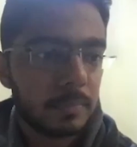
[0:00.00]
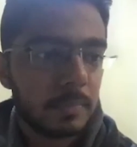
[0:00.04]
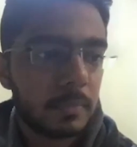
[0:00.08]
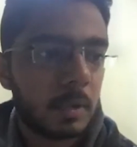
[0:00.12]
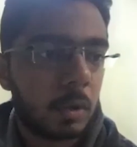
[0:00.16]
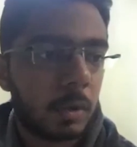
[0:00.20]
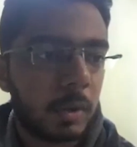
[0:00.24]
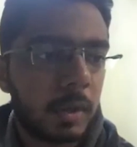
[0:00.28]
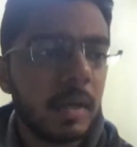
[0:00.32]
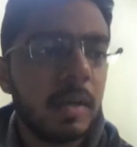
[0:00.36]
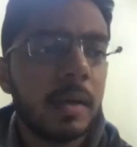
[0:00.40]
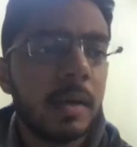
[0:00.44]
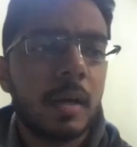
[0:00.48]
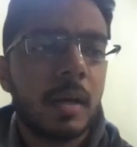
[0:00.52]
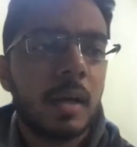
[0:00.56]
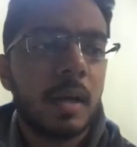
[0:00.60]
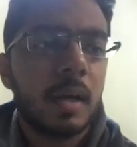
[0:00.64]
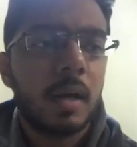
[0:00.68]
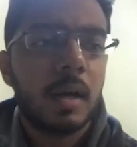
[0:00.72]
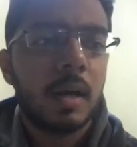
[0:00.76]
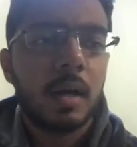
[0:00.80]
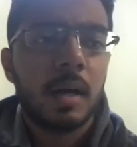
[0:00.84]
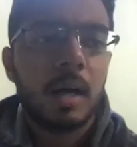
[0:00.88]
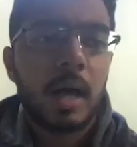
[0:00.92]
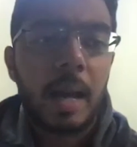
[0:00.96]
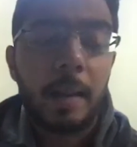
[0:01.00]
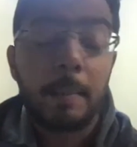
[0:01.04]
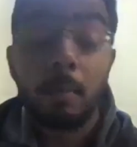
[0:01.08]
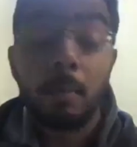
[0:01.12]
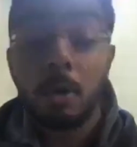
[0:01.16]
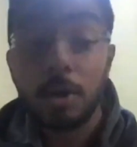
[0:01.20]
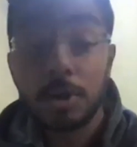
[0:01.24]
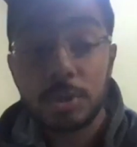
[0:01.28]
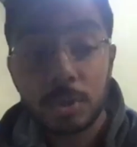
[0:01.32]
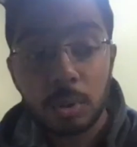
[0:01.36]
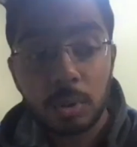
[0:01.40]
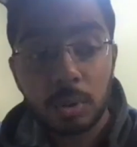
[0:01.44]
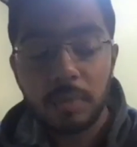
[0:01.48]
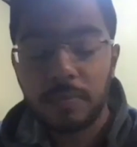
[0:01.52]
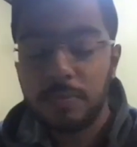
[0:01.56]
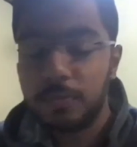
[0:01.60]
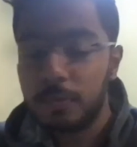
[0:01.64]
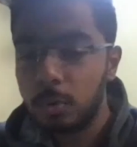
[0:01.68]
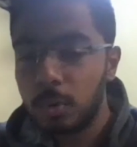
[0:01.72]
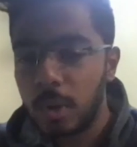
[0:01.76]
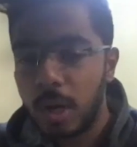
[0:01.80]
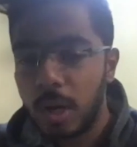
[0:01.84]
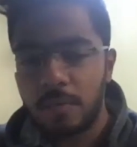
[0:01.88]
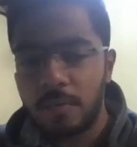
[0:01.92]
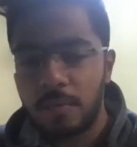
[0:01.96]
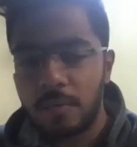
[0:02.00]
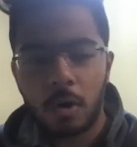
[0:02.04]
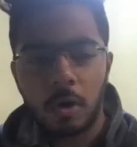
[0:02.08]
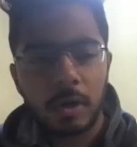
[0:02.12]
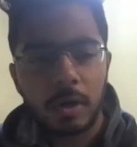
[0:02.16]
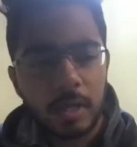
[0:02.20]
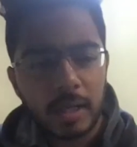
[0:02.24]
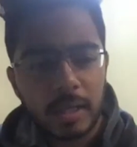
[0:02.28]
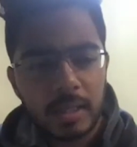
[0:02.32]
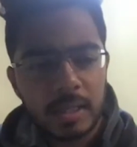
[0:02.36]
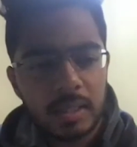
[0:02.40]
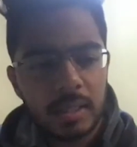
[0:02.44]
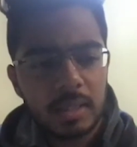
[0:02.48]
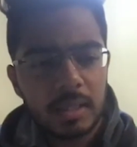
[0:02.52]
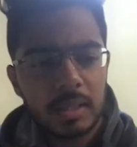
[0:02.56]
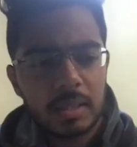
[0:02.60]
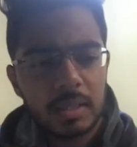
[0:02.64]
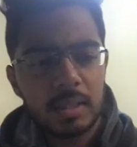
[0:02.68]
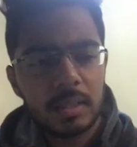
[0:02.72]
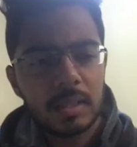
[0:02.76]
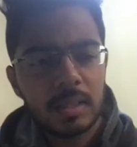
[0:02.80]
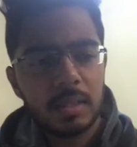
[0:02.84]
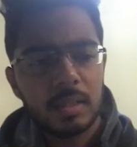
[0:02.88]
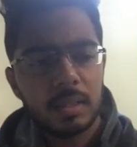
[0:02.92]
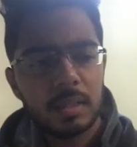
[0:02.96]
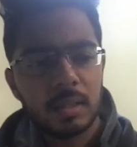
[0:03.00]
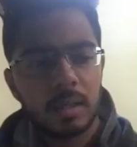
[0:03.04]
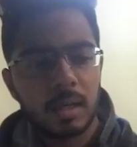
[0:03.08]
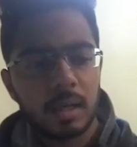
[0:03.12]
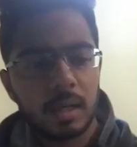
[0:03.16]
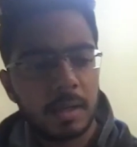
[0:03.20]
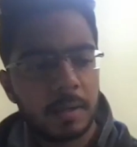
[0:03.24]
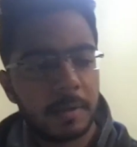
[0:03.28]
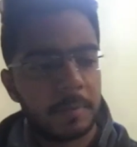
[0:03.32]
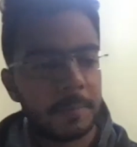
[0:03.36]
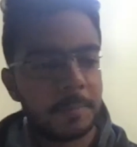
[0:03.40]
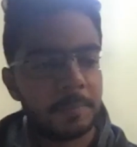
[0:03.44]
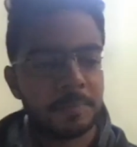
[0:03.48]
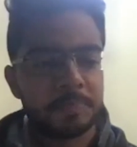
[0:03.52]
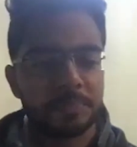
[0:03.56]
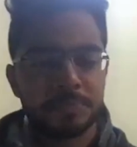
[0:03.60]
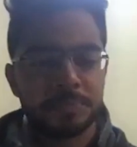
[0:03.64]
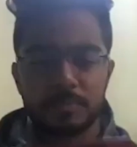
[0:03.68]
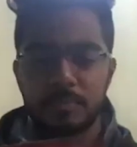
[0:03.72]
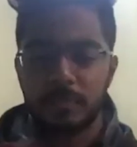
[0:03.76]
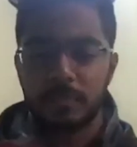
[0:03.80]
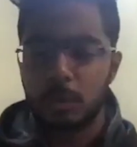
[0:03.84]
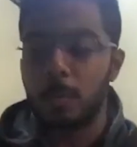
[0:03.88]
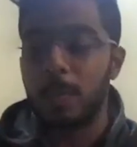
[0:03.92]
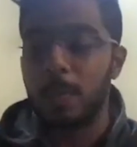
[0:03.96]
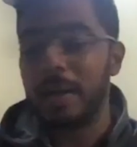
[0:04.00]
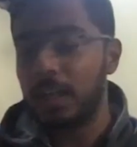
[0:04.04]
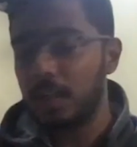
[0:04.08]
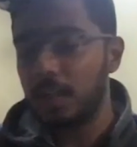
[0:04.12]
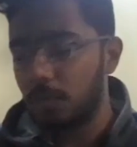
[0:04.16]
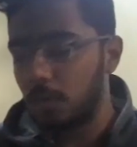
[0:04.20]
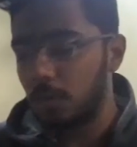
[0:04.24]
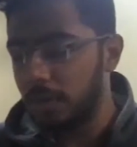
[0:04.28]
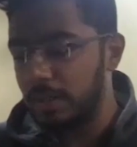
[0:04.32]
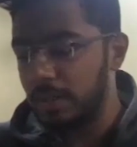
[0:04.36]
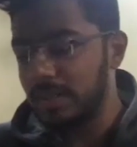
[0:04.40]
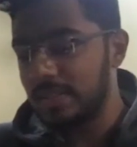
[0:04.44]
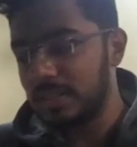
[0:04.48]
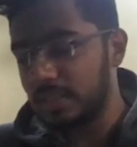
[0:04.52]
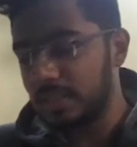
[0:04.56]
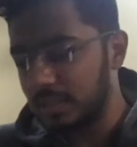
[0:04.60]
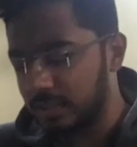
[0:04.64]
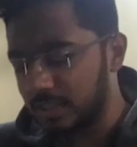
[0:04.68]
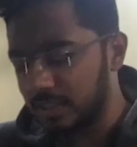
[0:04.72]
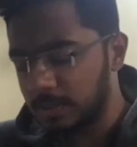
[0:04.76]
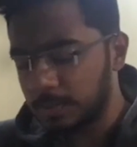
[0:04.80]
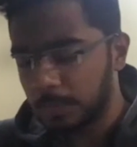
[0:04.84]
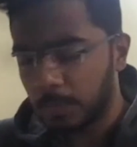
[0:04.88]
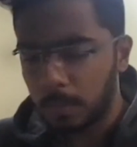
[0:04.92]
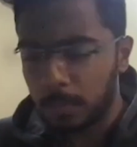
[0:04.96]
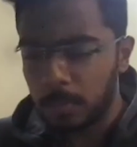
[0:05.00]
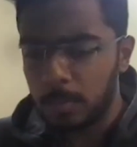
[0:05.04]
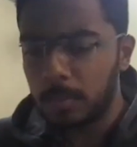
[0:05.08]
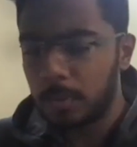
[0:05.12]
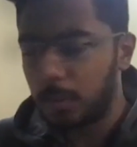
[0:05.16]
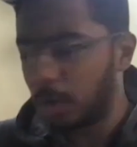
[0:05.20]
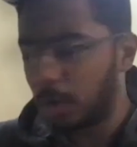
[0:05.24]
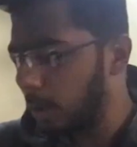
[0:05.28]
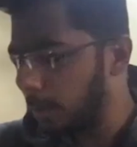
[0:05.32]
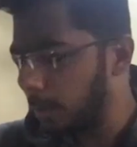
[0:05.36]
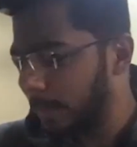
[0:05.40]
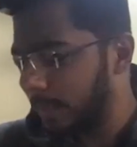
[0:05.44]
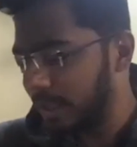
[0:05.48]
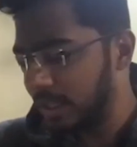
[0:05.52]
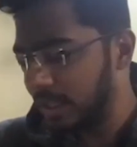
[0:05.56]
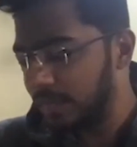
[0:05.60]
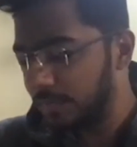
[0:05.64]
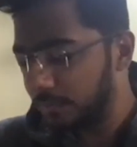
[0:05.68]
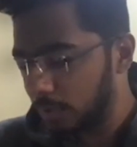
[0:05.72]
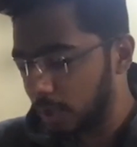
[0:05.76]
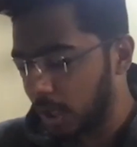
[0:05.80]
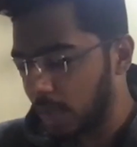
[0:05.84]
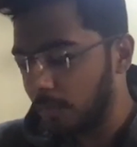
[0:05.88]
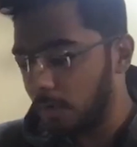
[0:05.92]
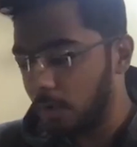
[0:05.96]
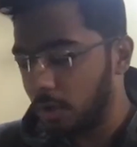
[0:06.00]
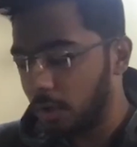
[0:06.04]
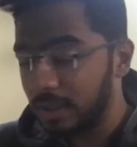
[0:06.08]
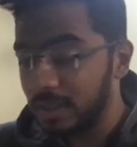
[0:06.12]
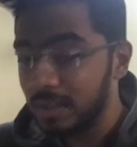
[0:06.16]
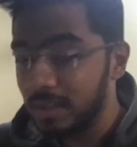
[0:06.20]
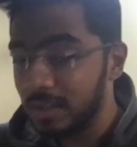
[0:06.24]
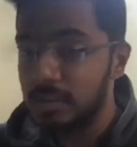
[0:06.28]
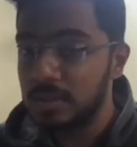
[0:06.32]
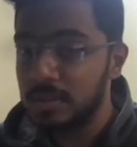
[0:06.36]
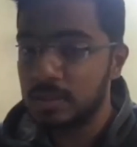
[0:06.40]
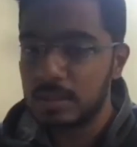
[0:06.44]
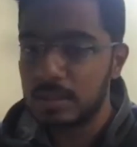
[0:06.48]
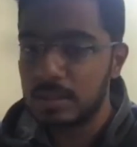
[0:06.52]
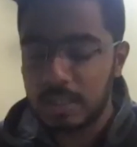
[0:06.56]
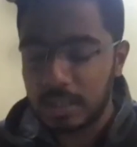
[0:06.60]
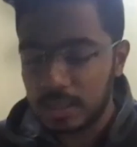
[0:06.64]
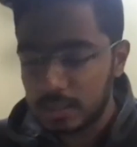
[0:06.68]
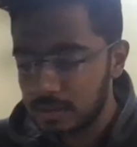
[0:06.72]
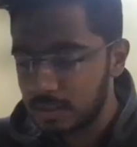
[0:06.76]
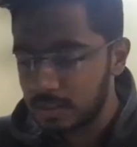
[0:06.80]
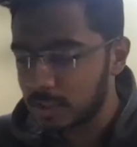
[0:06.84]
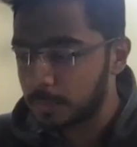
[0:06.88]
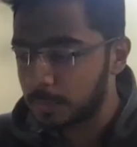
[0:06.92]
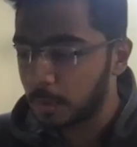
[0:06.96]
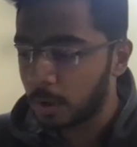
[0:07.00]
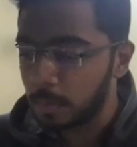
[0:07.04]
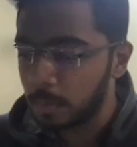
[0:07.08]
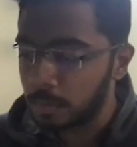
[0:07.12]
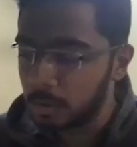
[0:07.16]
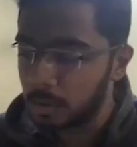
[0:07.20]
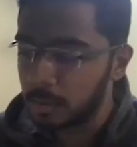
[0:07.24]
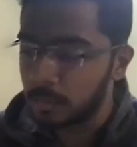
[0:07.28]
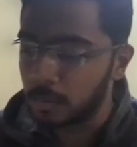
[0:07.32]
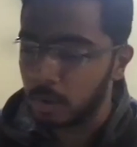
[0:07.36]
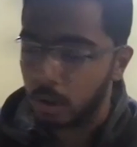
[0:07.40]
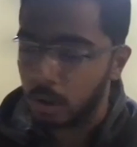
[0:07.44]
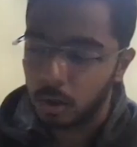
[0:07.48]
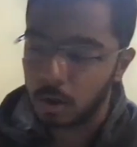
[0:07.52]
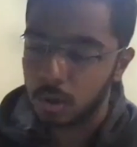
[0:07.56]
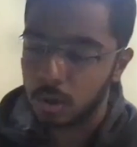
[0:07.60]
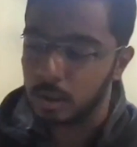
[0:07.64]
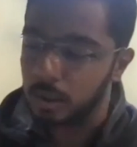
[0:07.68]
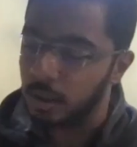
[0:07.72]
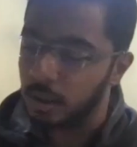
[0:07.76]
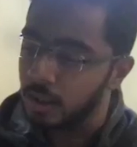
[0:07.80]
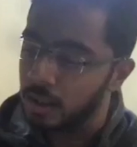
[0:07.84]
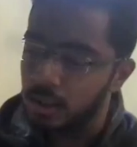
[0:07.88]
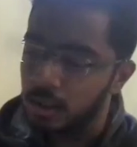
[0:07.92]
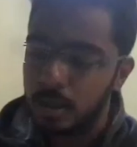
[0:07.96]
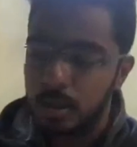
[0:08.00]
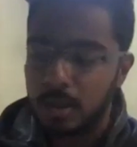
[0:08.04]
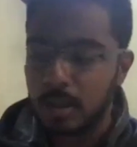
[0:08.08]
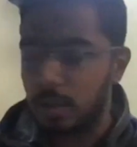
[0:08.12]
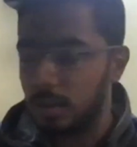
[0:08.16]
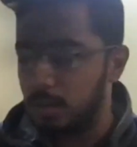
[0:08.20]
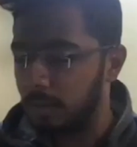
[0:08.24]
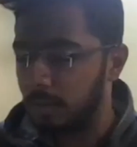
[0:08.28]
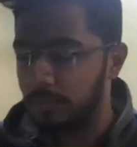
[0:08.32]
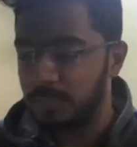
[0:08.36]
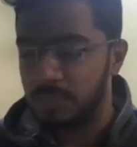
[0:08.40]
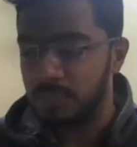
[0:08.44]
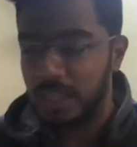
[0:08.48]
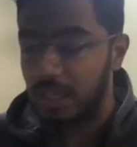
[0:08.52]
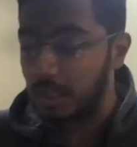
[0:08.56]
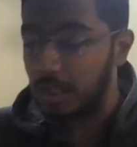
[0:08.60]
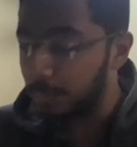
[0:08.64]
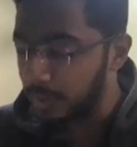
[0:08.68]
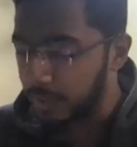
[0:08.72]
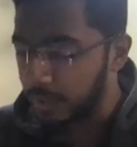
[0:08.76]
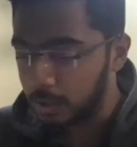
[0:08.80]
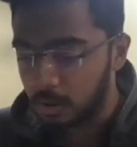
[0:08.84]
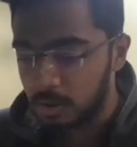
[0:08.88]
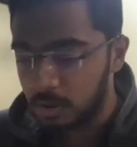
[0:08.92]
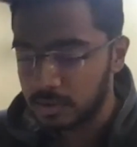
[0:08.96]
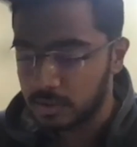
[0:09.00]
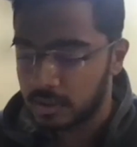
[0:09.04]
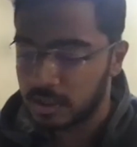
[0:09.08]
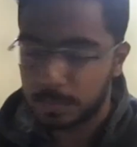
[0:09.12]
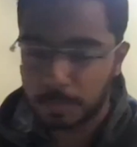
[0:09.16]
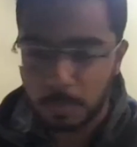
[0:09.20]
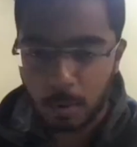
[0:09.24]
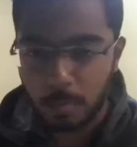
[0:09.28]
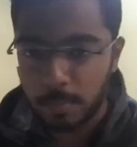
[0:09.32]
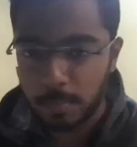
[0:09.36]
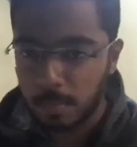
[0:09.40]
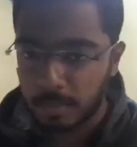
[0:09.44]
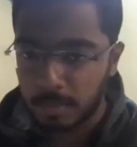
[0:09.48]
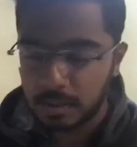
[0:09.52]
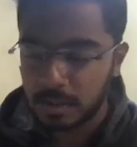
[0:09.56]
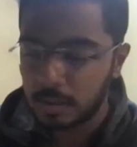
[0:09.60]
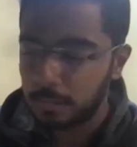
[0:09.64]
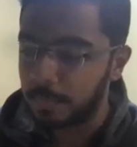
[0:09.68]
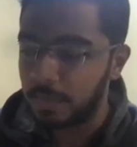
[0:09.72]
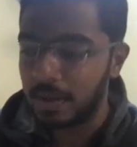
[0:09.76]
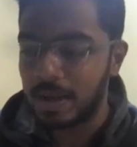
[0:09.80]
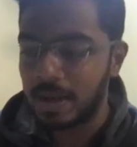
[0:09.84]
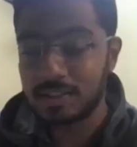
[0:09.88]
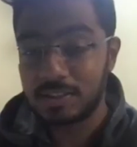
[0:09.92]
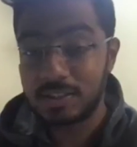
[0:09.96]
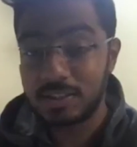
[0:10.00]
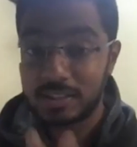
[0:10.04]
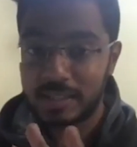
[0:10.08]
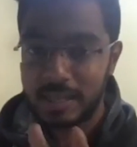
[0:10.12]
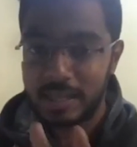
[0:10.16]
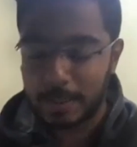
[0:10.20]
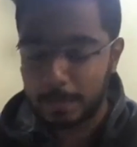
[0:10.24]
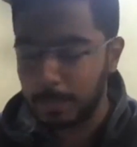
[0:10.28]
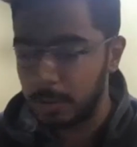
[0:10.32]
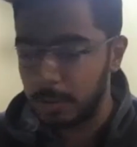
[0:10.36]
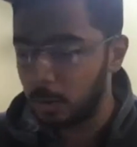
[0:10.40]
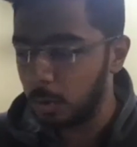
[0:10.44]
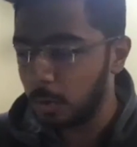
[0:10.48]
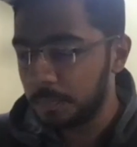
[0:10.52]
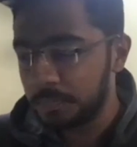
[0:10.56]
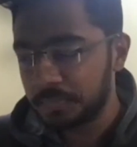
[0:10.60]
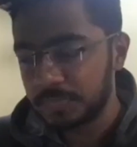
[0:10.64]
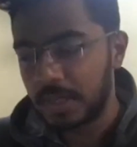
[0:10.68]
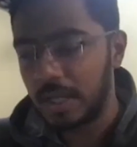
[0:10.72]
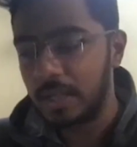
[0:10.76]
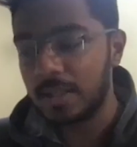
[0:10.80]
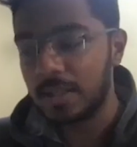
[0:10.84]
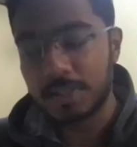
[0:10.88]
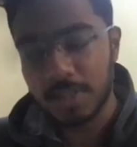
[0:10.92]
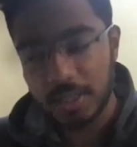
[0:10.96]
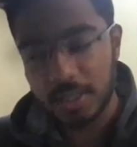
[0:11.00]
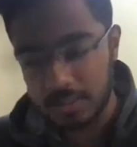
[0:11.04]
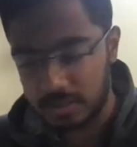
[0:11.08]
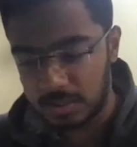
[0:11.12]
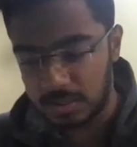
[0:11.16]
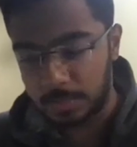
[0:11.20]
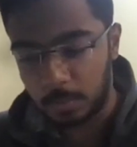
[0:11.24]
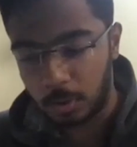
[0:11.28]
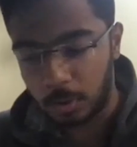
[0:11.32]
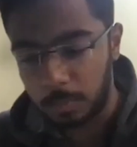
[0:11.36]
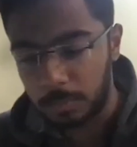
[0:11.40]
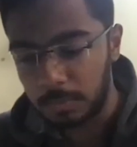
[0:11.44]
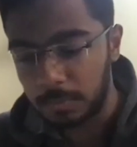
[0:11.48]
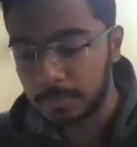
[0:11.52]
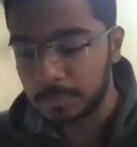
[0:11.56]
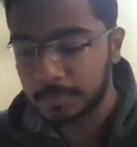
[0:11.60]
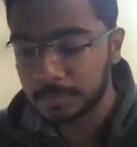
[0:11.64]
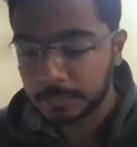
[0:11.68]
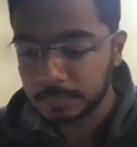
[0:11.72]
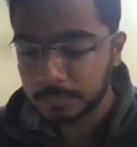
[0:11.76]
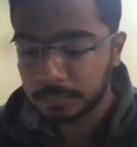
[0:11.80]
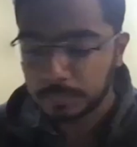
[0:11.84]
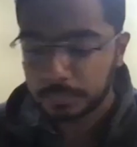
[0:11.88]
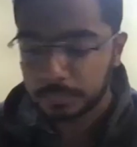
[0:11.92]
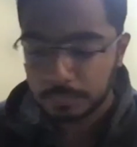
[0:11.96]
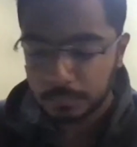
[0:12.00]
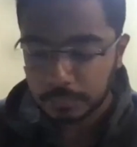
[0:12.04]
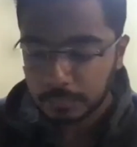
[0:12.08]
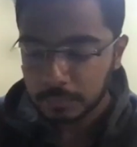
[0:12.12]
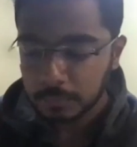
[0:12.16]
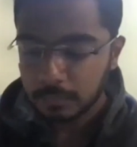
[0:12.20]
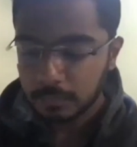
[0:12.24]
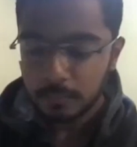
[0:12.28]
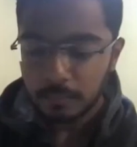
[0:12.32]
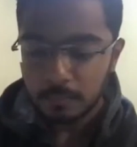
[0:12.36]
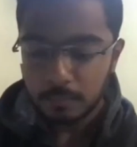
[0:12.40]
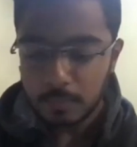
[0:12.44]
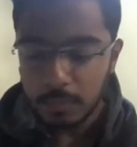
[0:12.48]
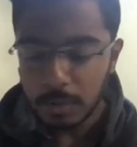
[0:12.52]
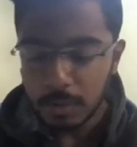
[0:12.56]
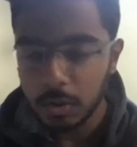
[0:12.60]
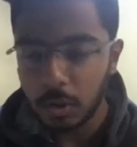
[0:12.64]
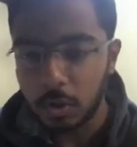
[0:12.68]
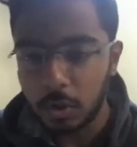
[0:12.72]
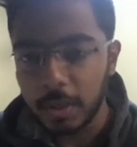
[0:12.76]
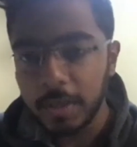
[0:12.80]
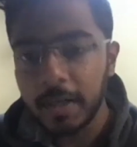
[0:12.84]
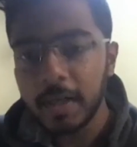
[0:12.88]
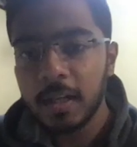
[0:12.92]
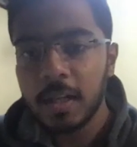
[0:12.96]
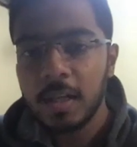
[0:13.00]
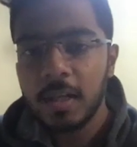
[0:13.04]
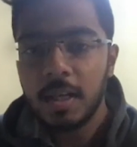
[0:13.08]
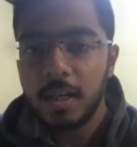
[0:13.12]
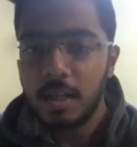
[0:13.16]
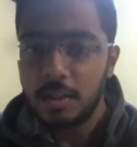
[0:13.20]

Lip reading: Okay. I'm not sure if you have already, you might have already seen this problem or not, but if you have already seen this problem or came across this problem in the past, just let me know. I'll change the problem. All right.